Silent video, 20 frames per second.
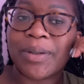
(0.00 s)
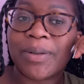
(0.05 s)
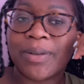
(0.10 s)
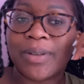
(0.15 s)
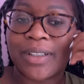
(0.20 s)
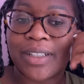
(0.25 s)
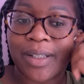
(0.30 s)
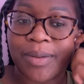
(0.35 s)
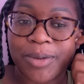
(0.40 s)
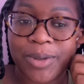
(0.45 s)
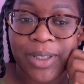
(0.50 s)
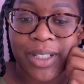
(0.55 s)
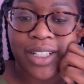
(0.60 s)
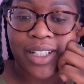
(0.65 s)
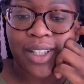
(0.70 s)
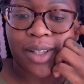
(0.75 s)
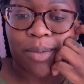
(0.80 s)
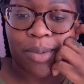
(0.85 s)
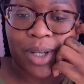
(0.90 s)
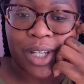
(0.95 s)
welcome to
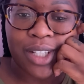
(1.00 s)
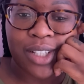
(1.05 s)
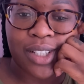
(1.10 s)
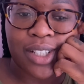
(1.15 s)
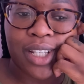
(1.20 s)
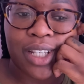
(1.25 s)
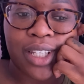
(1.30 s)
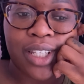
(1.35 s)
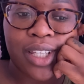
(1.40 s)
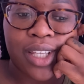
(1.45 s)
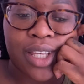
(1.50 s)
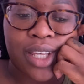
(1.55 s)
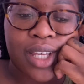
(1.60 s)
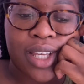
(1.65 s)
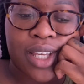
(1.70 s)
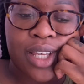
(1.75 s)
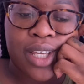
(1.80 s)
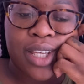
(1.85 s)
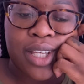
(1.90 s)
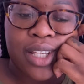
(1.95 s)
another brand new day.
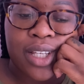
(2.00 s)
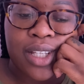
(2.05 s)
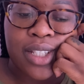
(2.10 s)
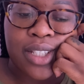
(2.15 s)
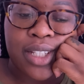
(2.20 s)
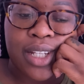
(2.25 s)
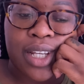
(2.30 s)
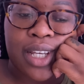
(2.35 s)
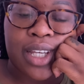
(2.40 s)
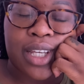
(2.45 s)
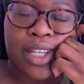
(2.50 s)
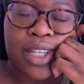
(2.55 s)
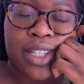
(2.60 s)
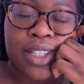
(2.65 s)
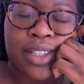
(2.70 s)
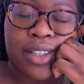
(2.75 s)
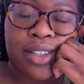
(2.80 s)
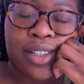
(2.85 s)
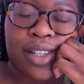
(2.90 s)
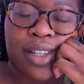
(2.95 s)
Today
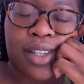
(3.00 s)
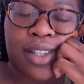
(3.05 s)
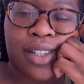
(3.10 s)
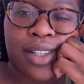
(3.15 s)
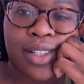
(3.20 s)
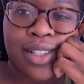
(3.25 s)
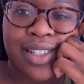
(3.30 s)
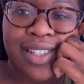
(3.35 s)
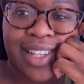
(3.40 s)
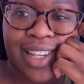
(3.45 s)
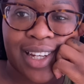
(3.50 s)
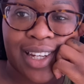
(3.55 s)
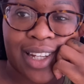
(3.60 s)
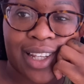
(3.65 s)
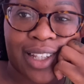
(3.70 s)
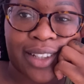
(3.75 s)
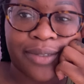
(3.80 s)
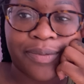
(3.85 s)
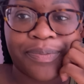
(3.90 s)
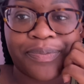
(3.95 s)
is
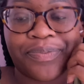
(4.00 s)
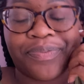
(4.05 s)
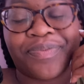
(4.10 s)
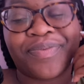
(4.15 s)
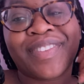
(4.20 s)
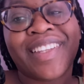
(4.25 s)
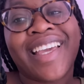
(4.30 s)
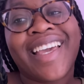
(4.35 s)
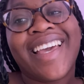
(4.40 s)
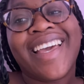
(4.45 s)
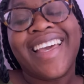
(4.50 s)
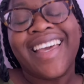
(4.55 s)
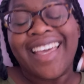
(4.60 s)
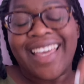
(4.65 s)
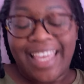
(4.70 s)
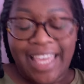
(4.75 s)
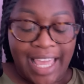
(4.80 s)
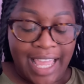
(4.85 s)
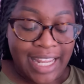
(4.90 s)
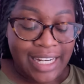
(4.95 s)
Sunday,
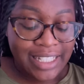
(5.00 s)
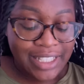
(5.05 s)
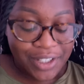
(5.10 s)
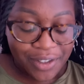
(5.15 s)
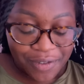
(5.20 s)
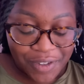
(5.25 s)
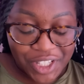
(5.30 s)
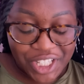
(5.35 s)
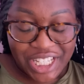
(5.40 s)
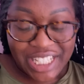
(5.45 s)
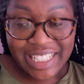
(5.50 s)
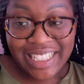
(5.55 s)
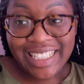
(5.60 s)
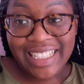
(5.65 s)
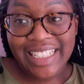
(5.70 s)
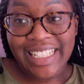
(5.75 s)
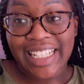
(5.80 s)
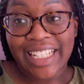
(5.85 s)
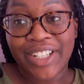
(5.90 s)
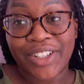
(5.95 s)
and it's officially
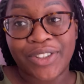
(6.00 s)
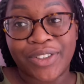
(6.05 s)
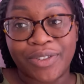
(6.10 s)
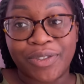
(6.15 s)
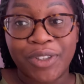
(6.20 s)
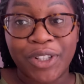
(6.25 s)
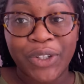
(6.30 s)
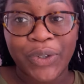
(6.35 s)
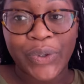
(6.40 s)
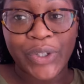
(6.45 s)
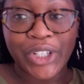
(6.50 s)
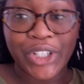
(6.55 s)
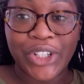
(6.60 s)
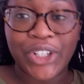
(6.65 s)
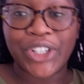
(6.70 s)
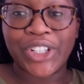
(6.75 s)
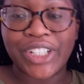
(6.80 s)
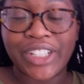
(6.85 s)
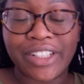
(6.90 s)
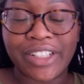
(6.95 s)
the day of
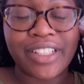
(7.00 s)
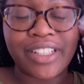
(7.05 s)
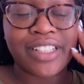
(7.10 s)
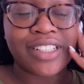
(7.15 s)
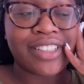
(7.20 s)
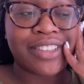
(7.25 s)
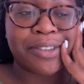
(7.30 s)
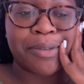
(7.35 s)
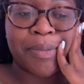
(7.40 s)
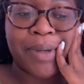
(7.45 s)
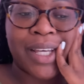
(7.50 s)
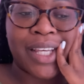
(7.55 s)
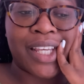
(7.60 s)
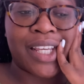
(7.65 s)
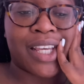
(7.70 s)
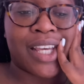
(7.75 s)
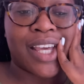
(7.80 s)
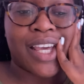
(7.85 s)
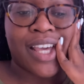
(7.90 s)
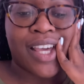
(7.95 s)
returning to my
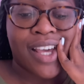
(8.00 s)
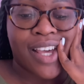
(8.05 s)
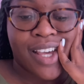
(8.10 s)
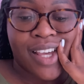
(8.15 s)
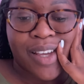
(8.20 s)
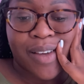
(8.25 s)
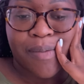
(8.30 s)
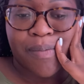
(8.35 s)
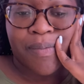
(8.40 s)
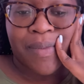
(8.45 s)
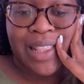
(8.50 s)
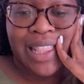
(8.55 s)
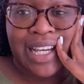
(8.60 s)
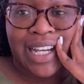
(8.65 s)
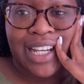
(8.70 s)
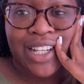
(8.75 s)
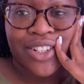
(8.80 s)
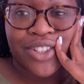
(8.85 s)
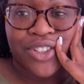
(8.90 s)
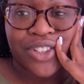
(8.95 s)
mother
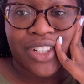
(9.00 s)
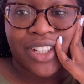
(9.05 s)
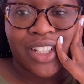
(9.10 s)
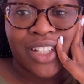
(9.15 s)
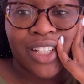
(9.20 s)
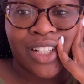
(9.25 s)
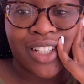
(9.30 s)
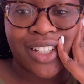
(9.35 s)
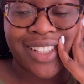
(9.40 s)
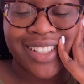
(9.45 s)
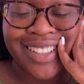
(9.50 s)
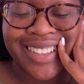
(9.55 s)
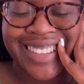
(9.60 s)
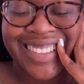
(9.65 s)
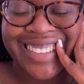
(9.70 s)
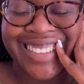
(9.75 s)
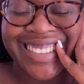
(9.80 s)
country. The